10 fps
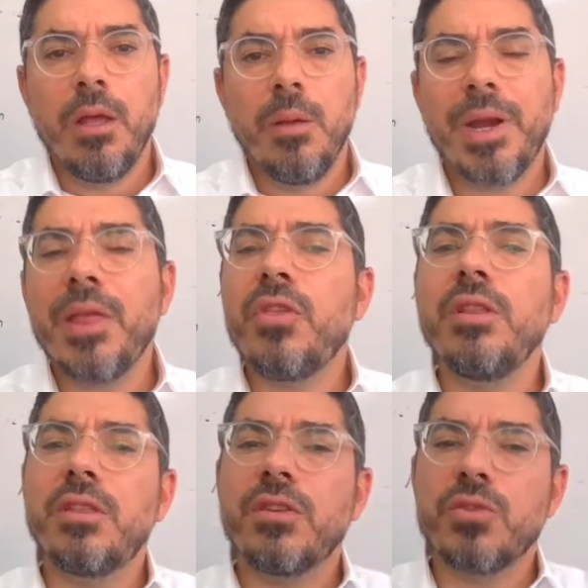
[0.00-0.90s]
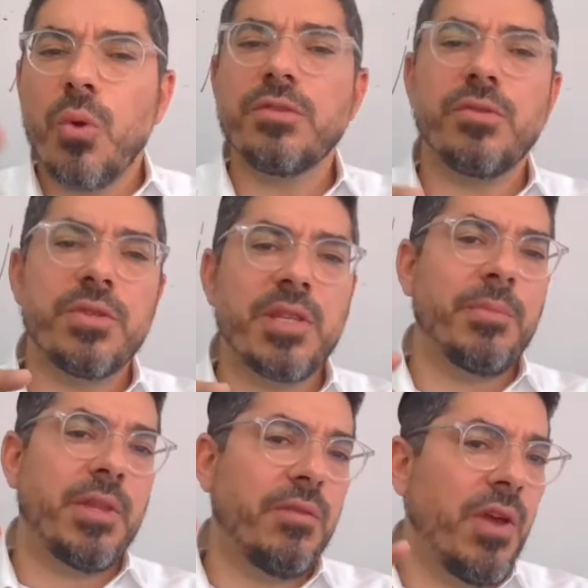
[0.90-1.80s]
But I think that there's also
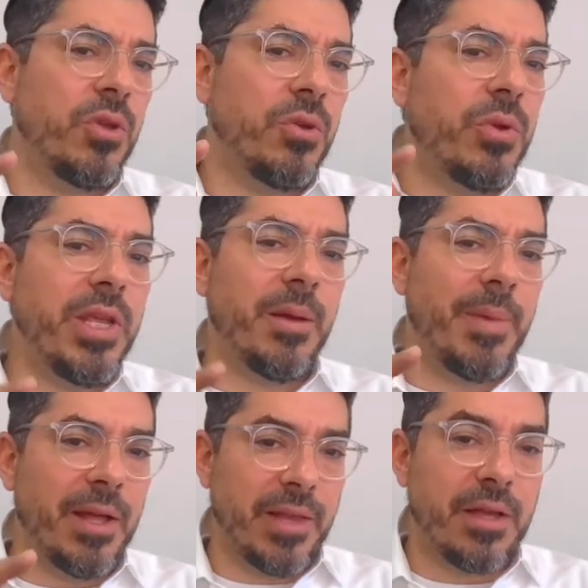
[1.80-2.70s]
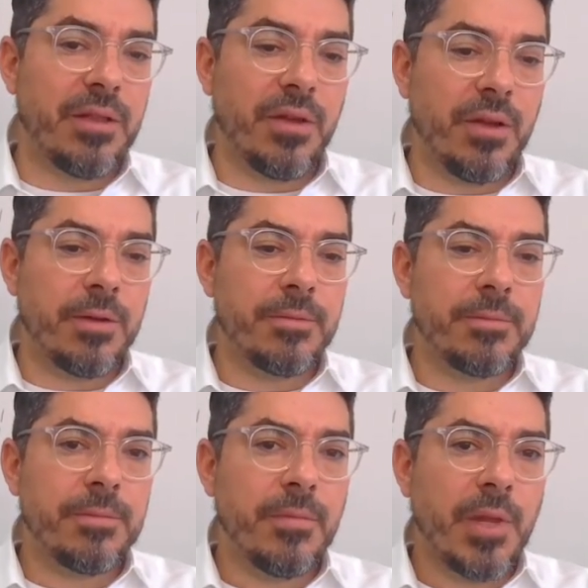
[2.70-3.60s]
something very unique about Lech Lecha.
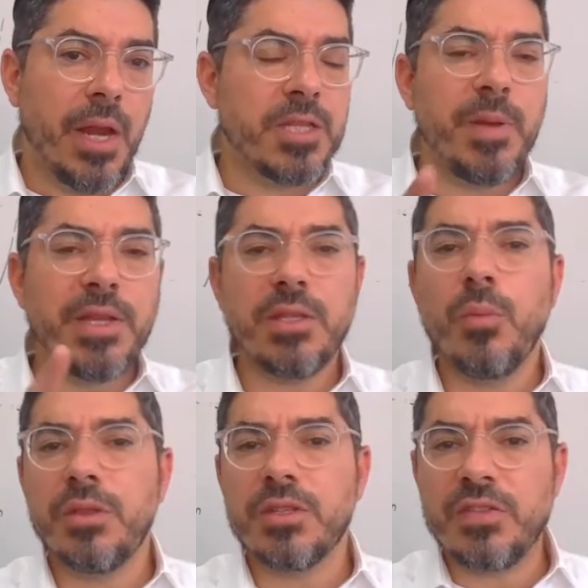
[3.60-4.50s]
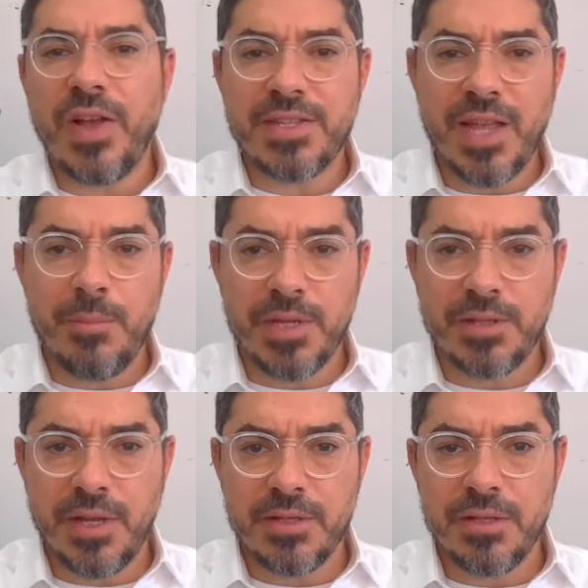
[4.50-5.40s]
And it's based on what the Sfas Emes
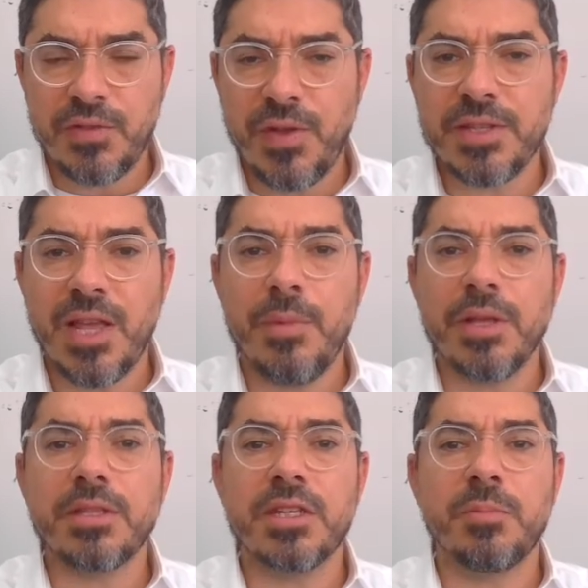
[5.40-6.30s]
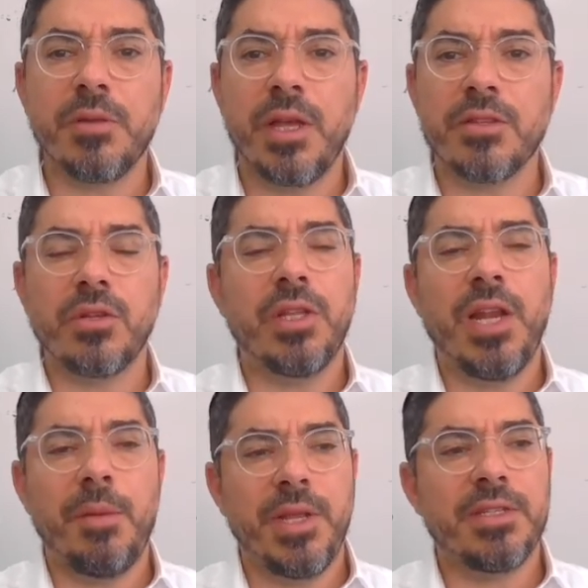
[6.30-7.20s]
says. And the Sfas Emes explains, certainly
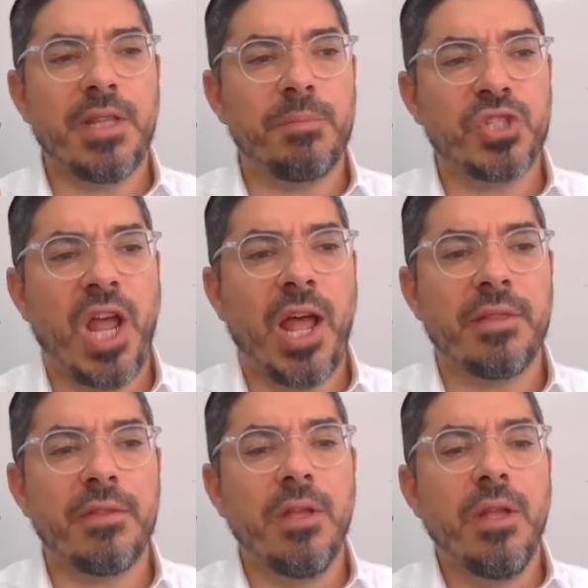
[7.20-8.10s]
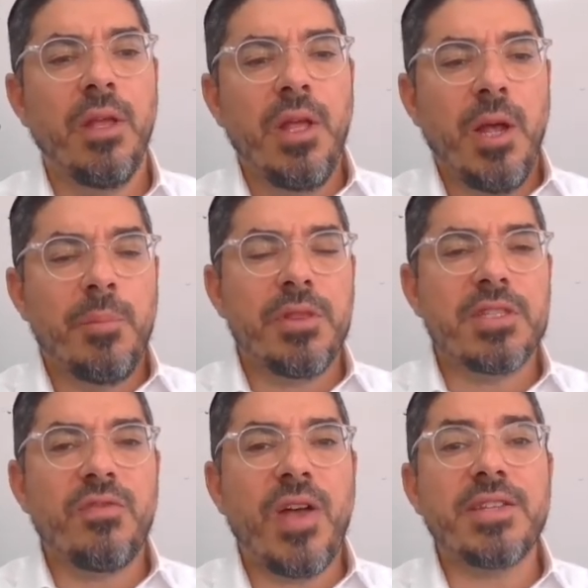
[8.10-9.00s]
not based on Pshat, but the
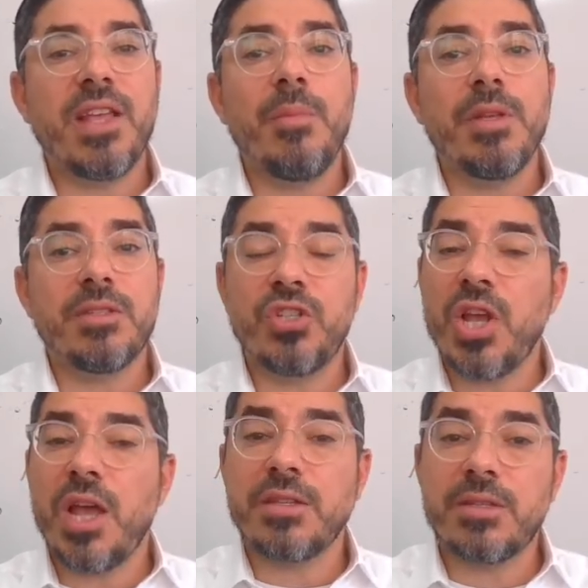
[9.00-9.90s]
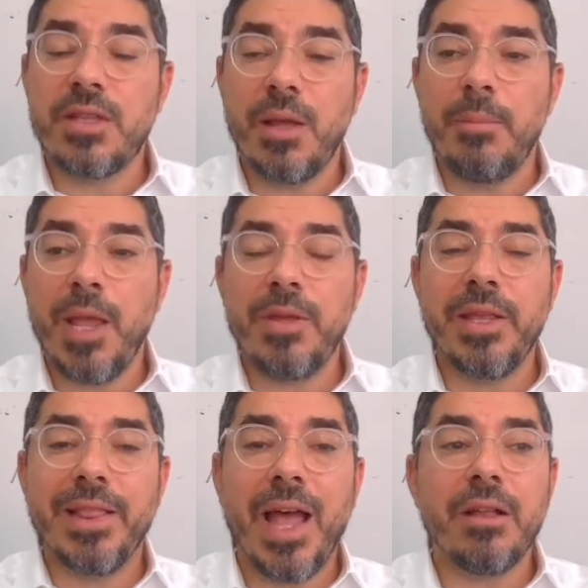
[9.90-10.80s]
Sfas Emes suggests that maybe
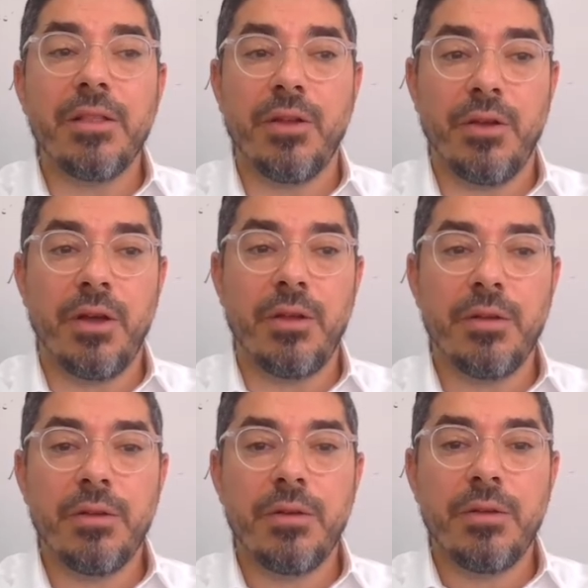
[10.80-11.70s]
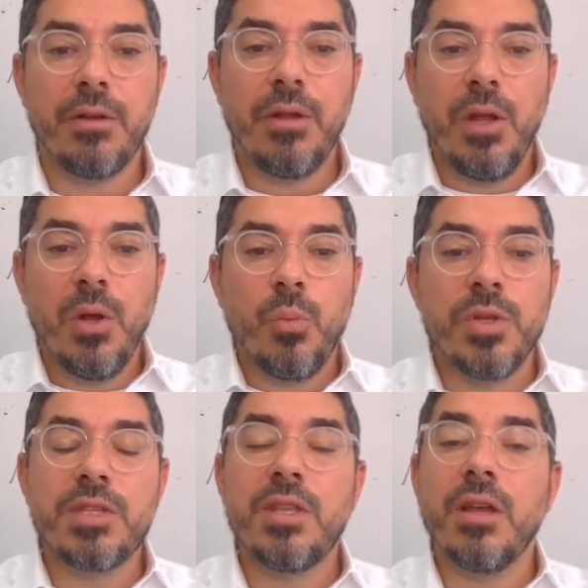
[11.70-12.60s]
Lech Lecha is